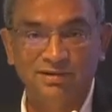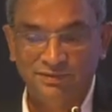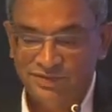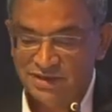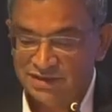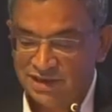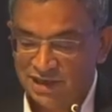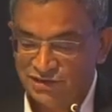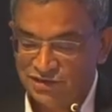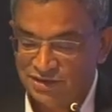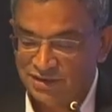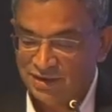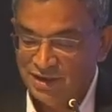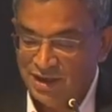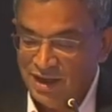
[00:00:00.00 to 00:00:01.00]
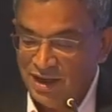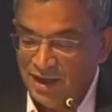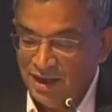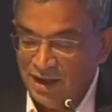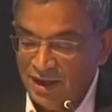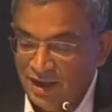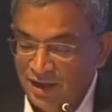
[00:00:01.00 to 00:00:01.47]
of this session.
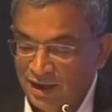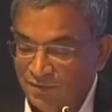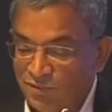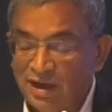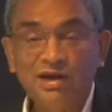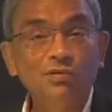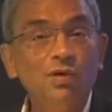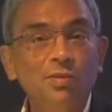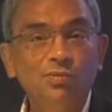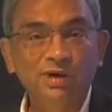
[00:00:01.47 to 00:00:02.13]
A very warm